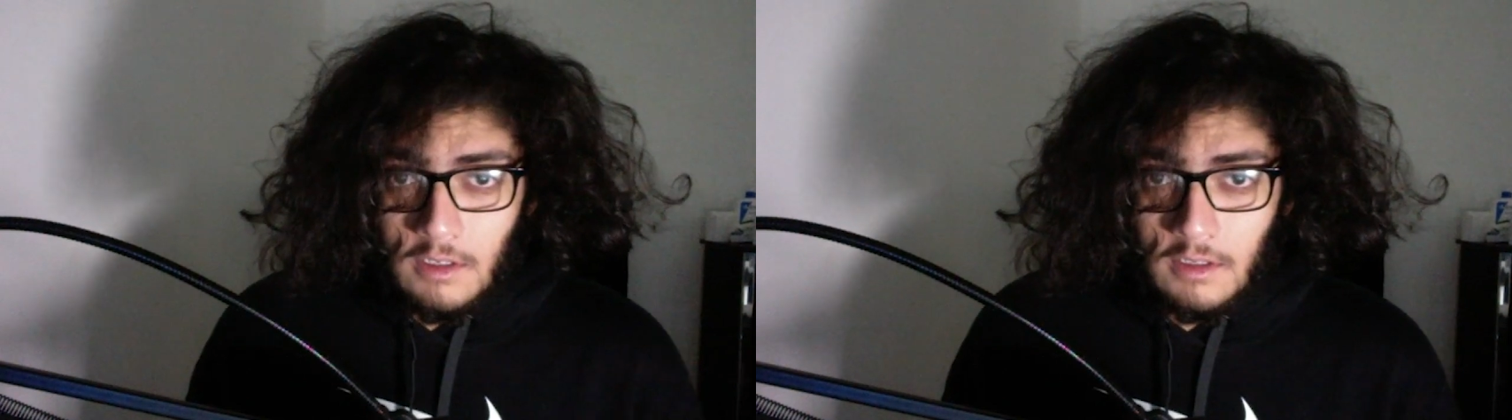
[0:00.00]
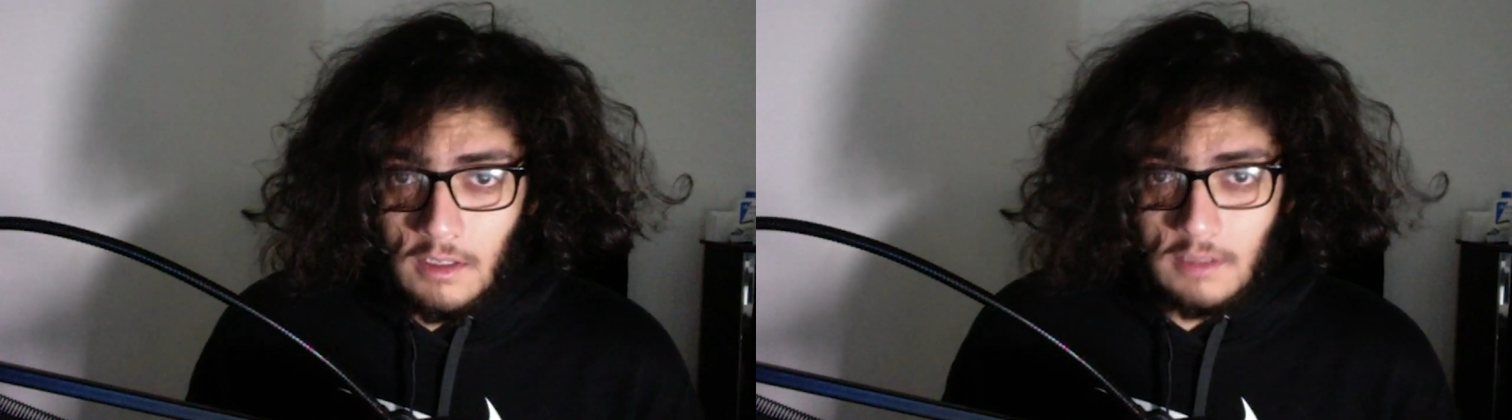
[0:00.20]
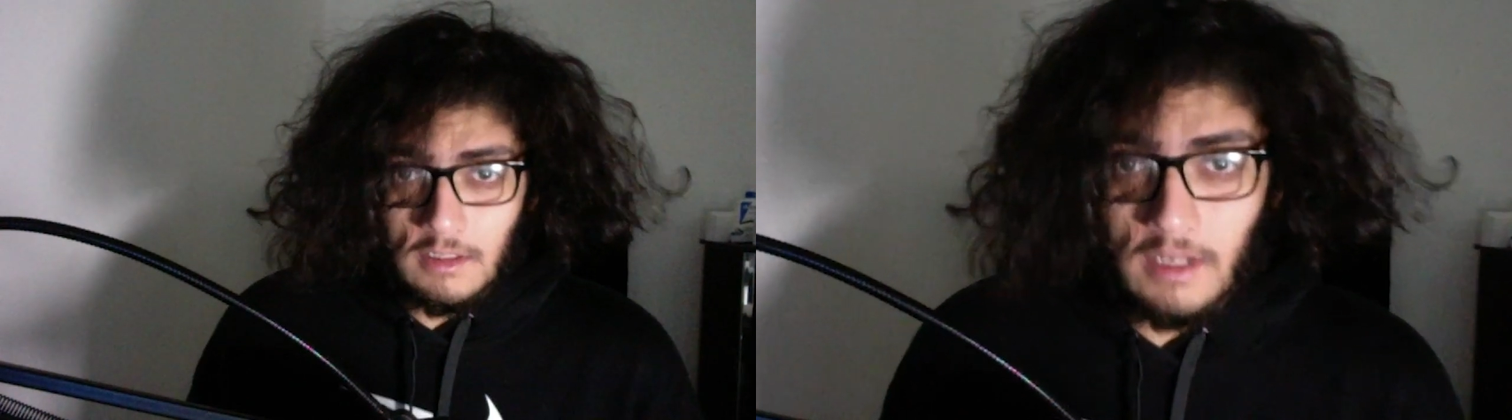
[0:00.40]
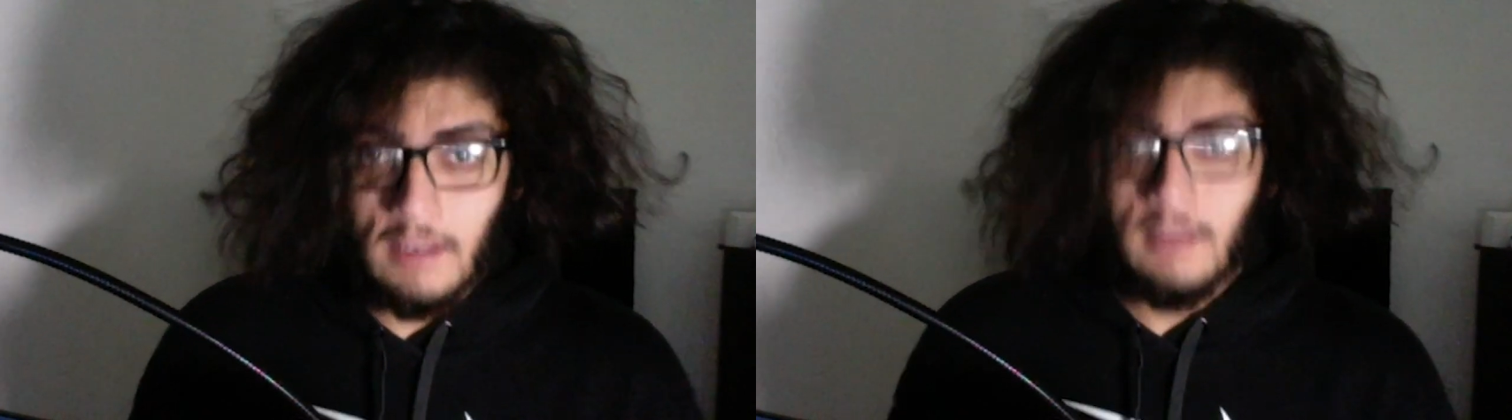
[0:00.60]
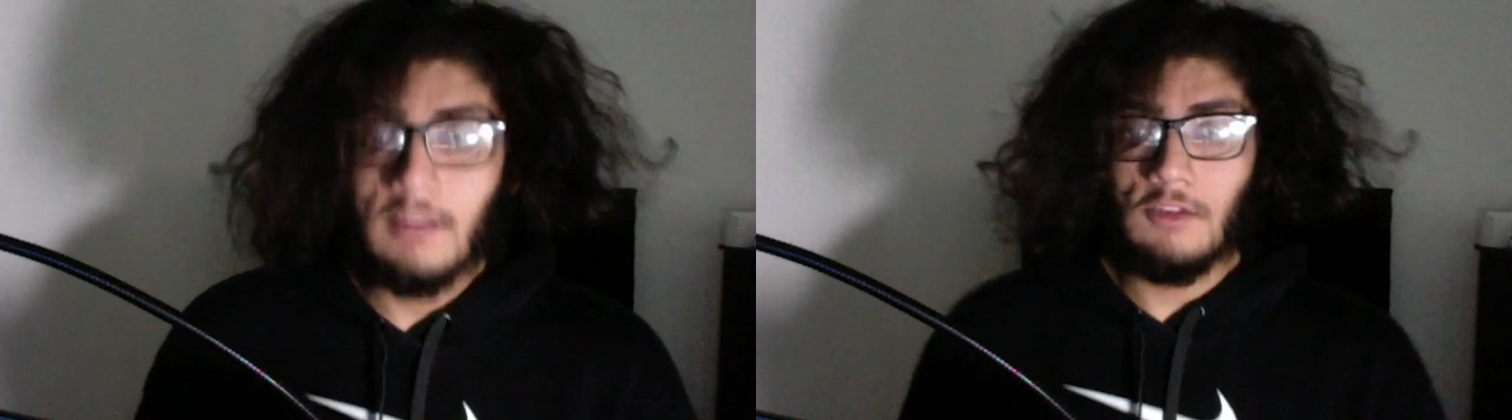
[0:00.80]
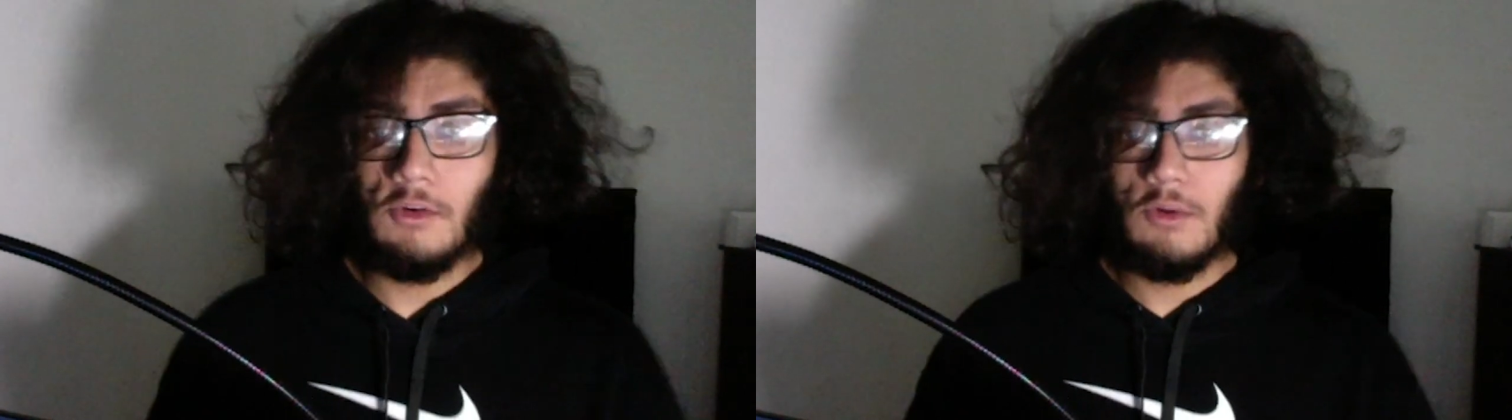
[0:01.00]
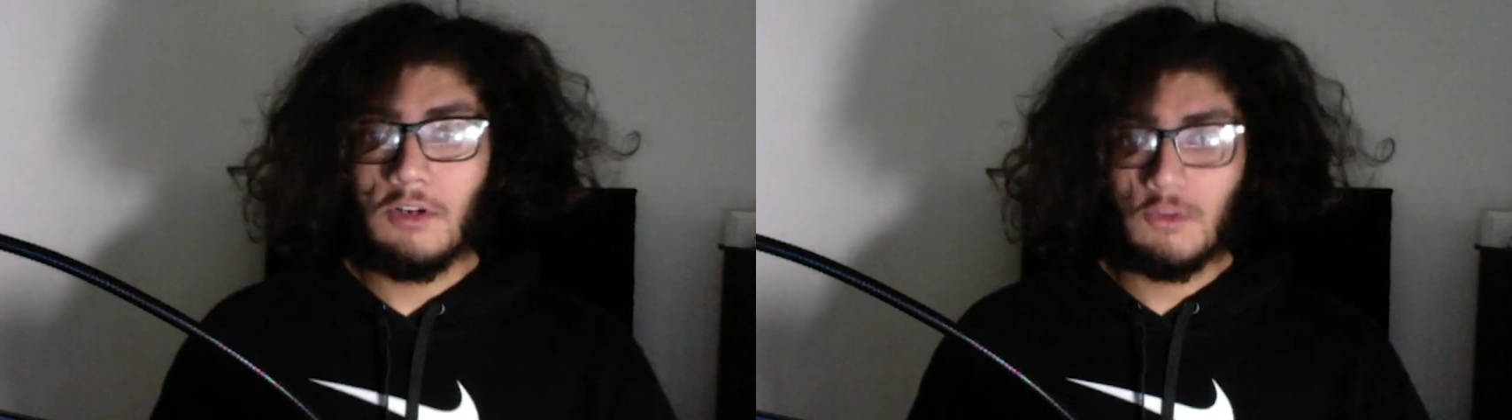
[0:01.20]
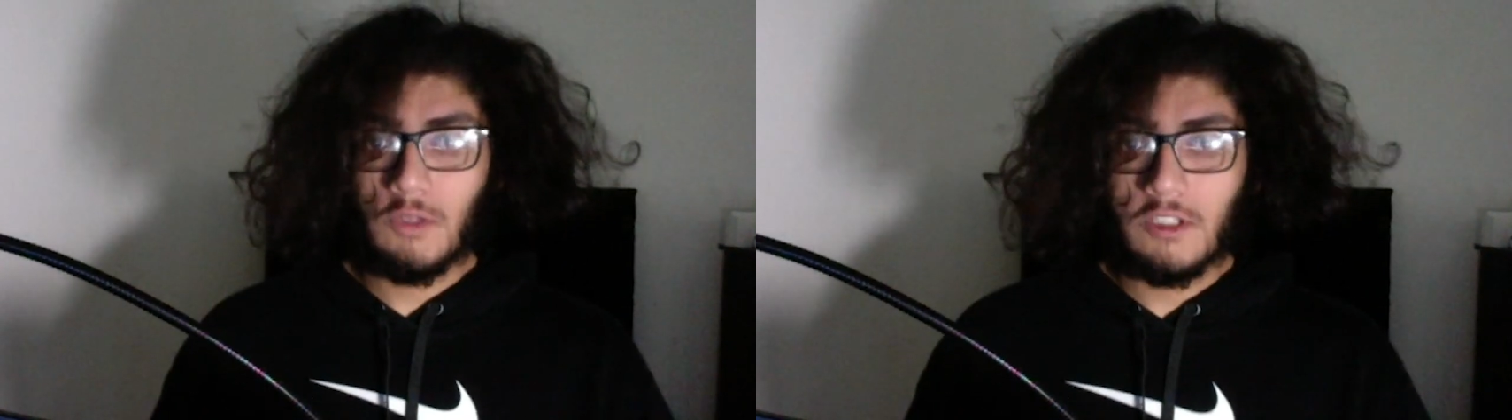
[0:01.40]
that's like, hey, you want to
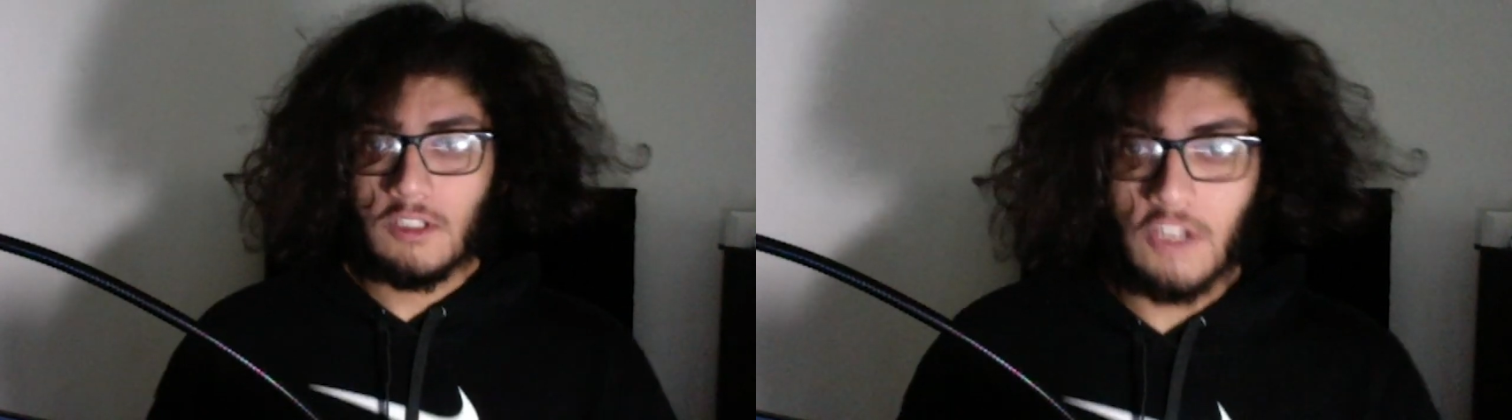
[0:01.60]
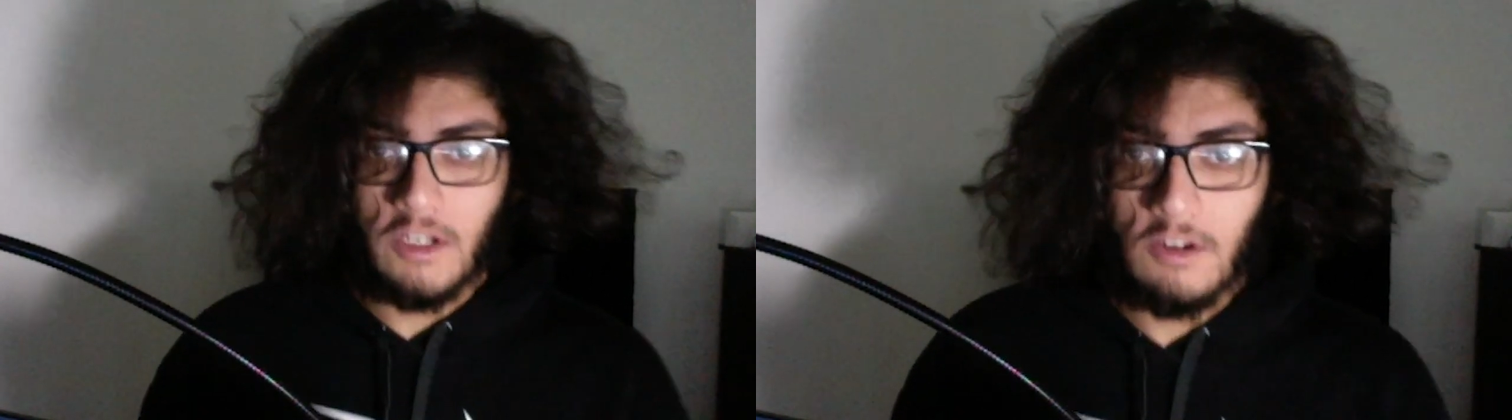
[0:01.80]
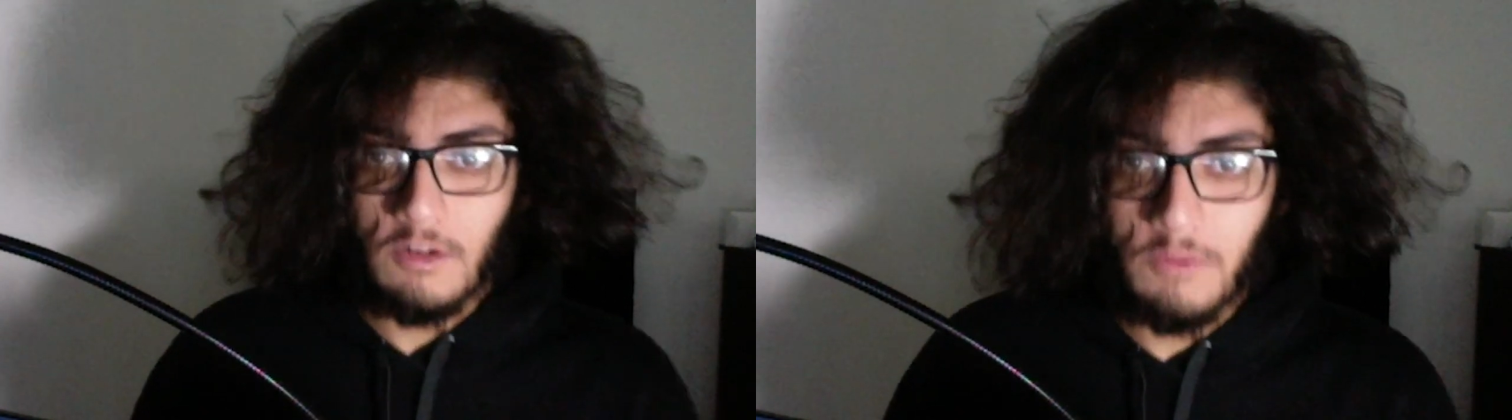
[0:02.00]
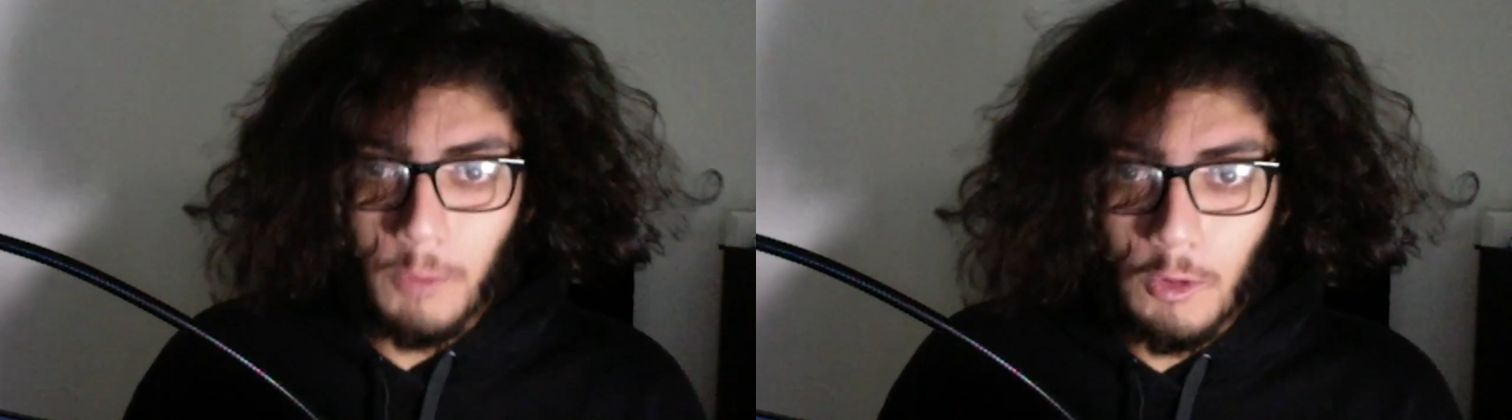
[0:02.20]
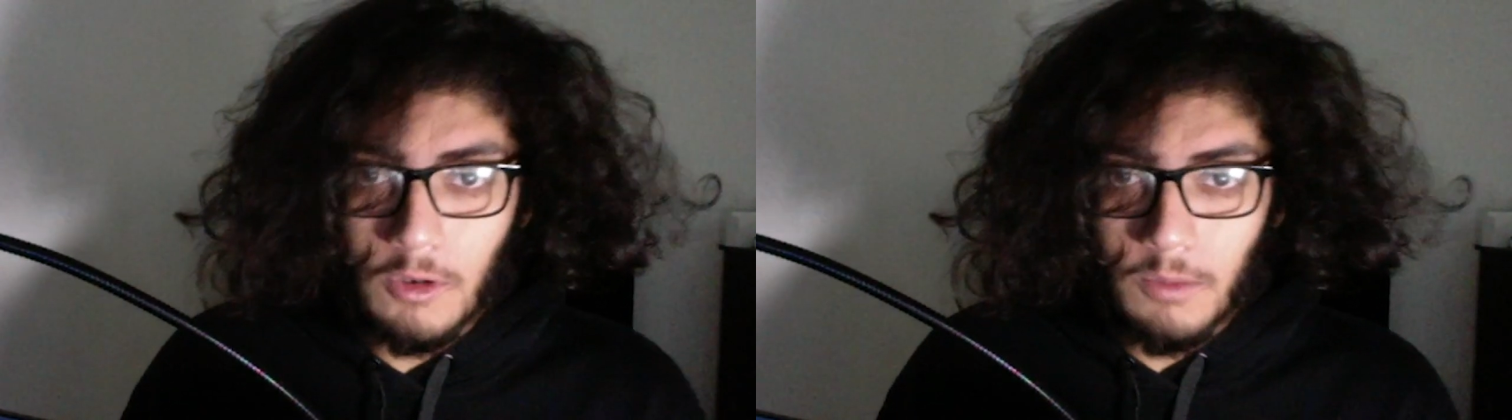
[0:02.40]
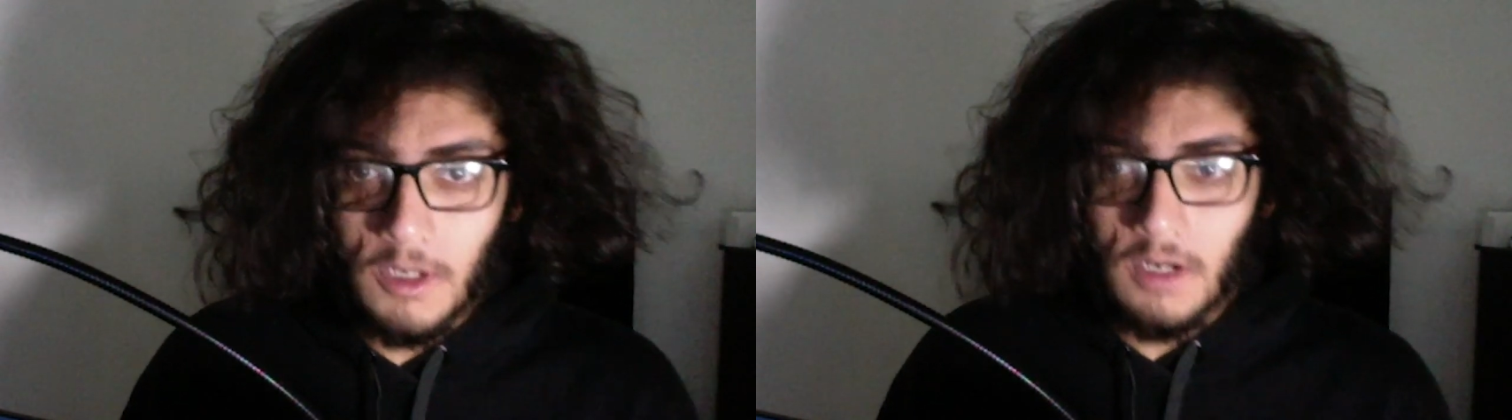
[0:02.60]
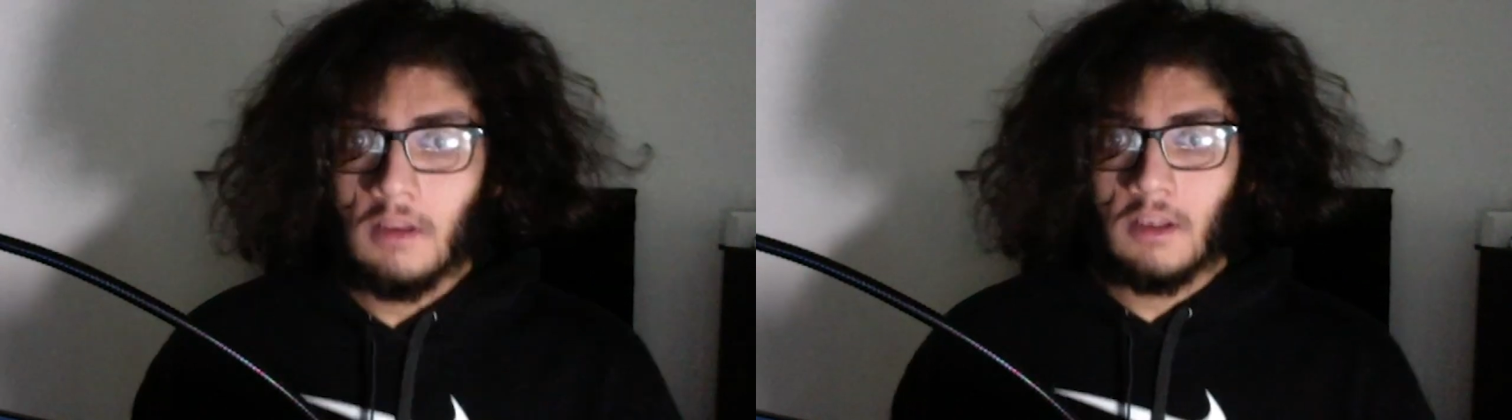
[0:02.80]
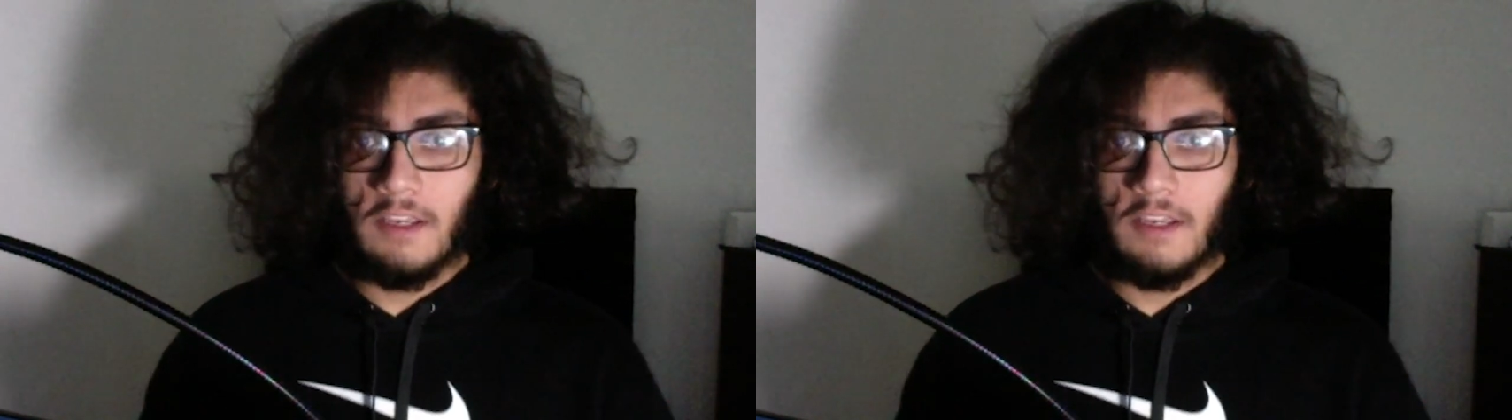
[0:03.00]
switch the gender of your Pokemon,